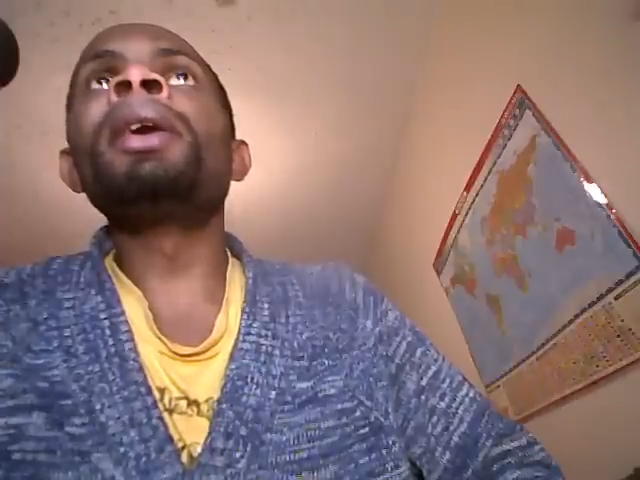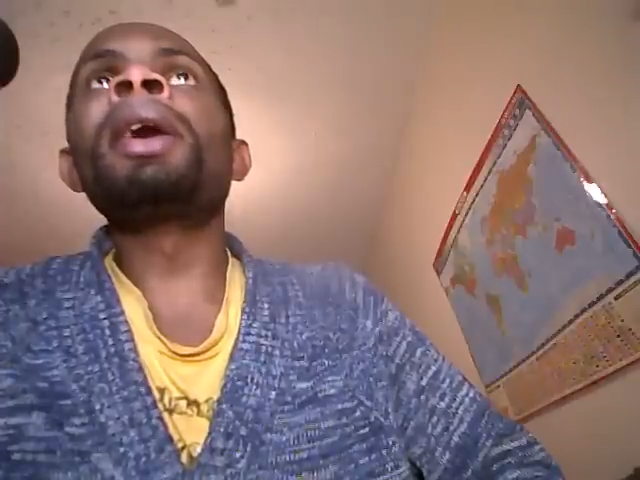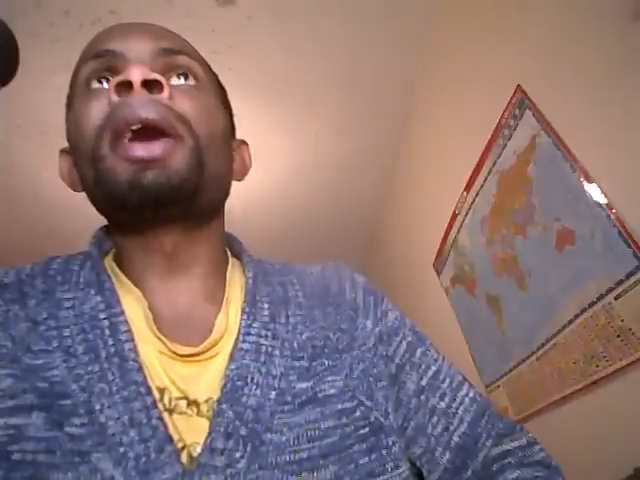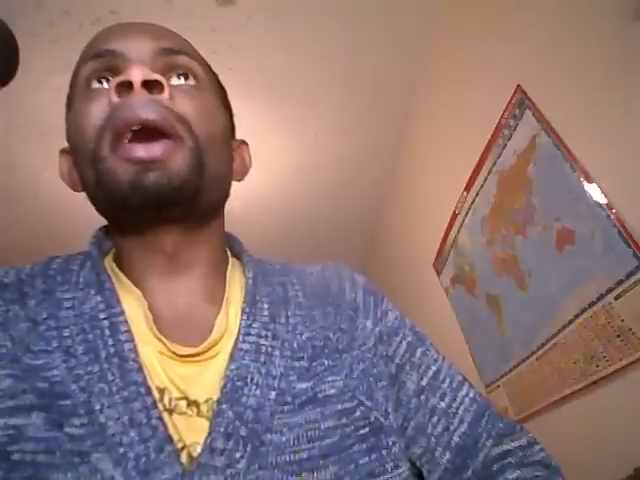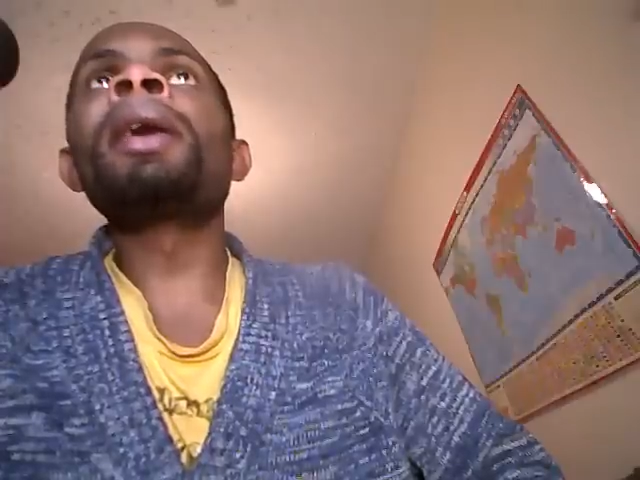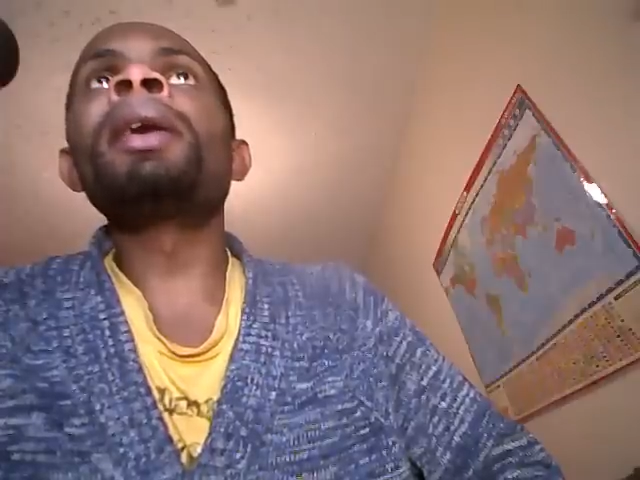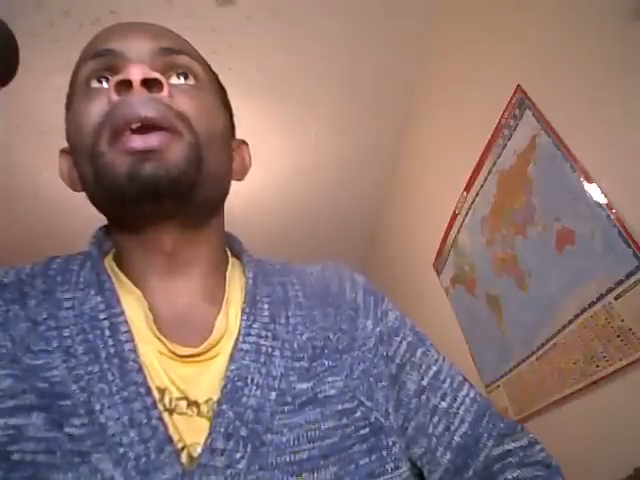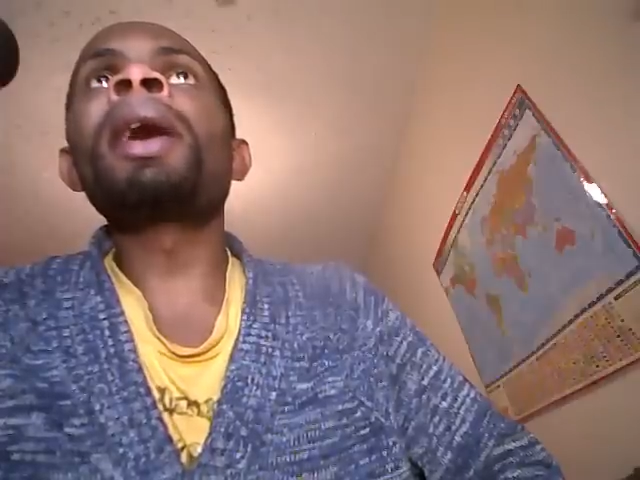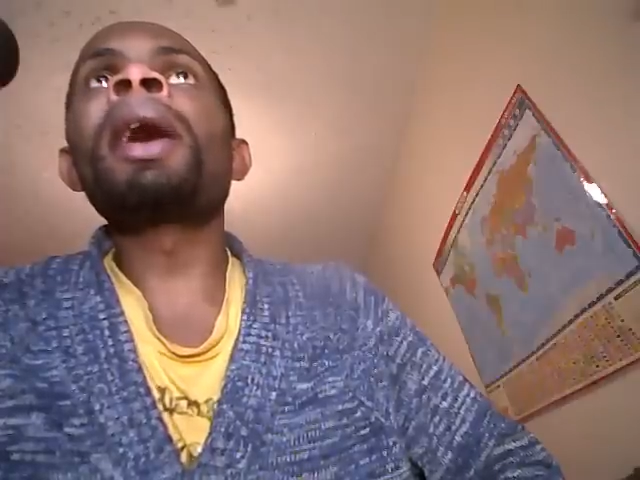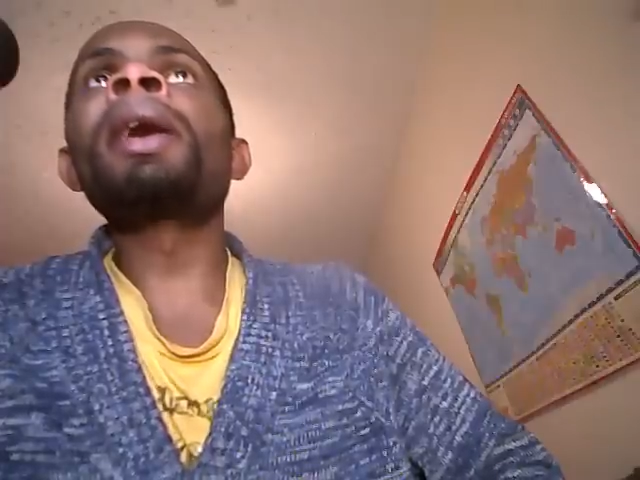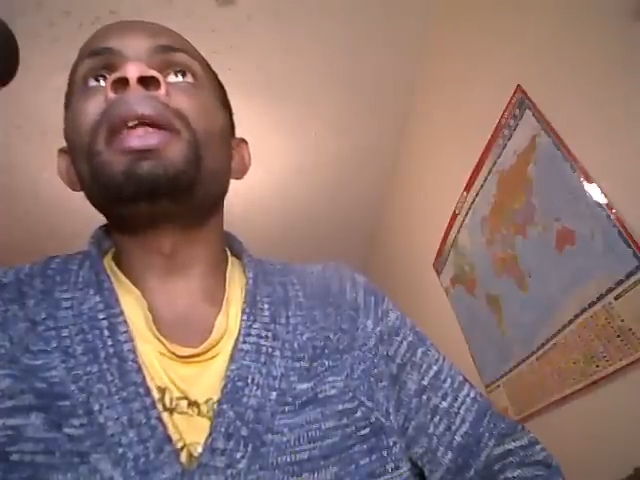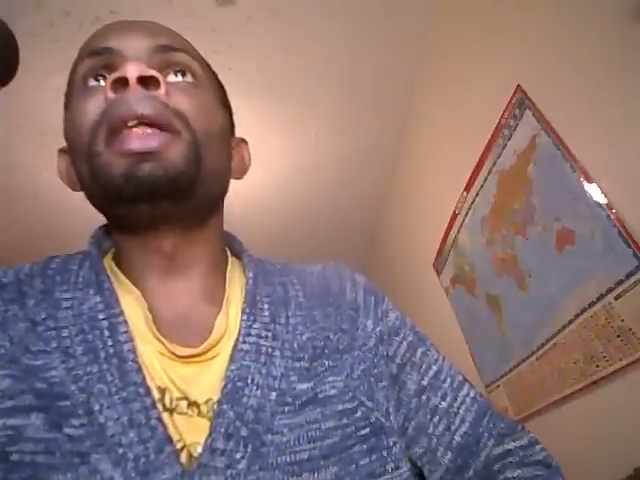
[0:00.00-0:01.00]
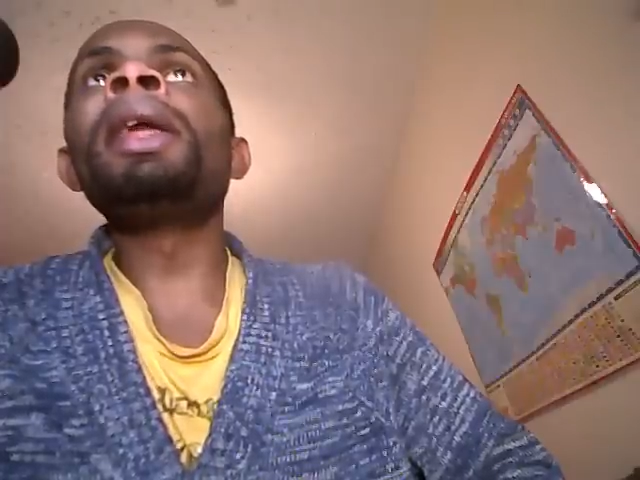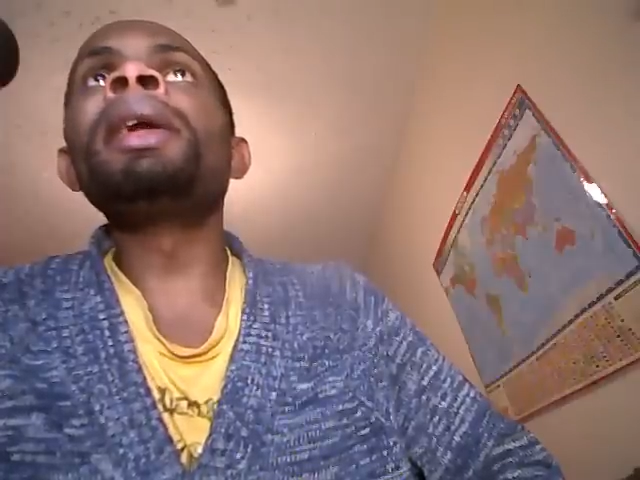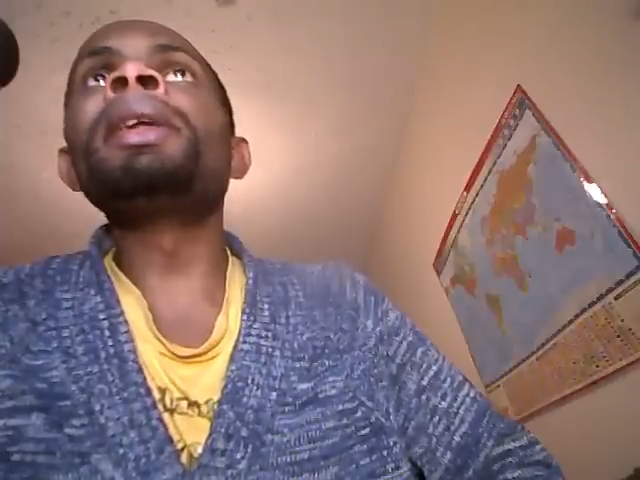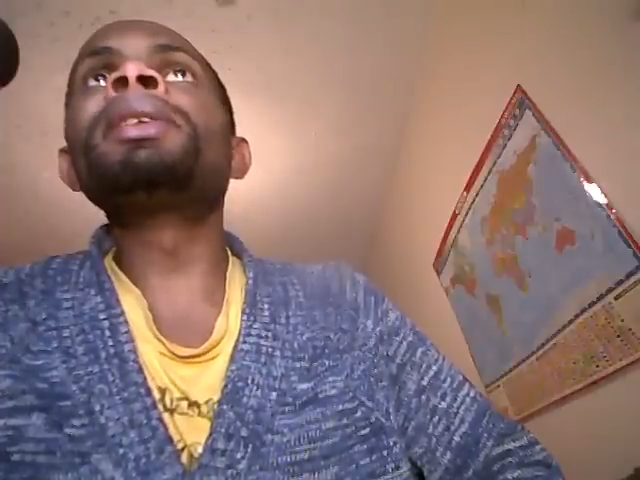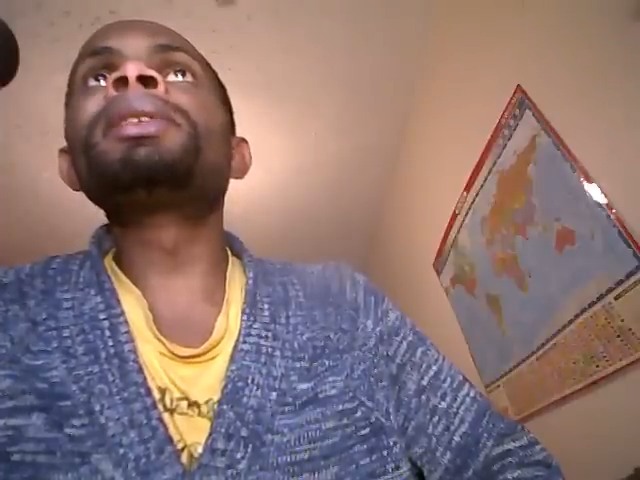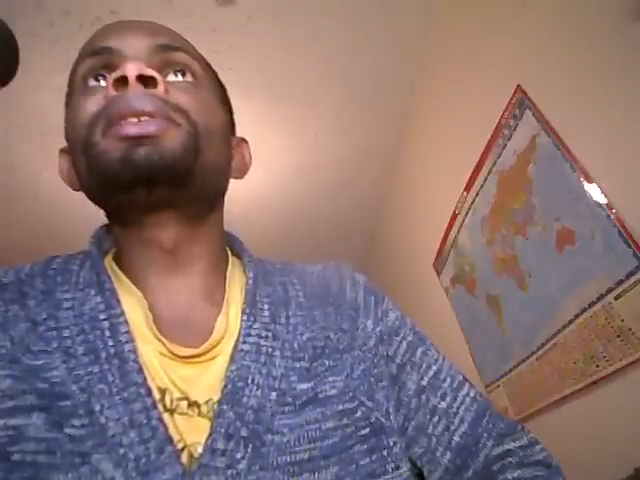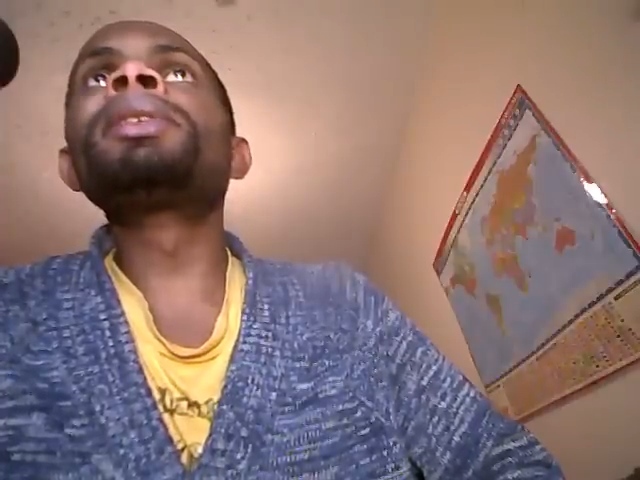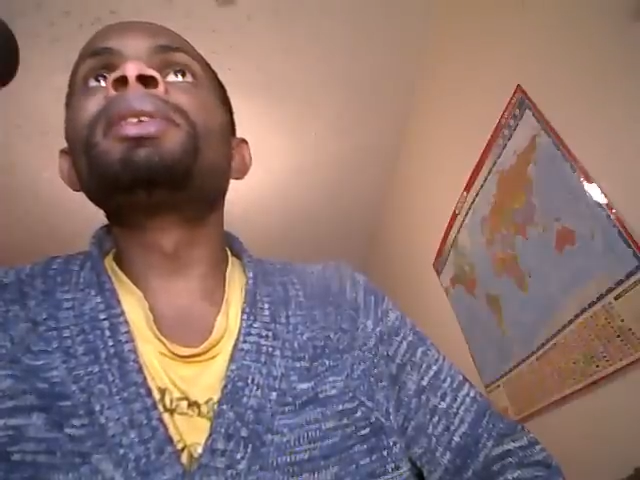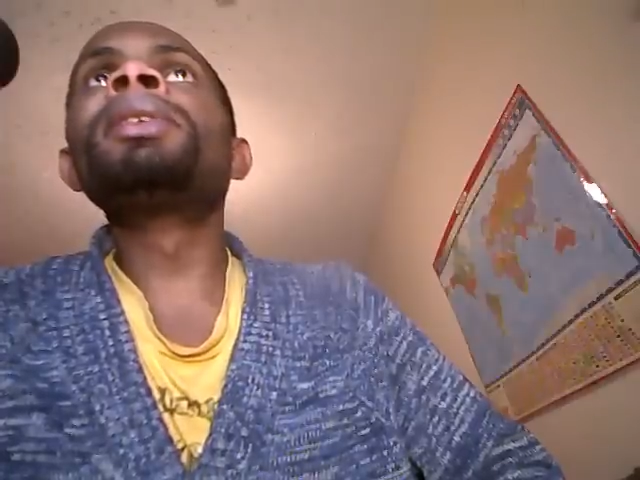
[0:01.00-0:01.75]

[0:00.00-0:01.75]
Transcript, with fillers: gang gang linked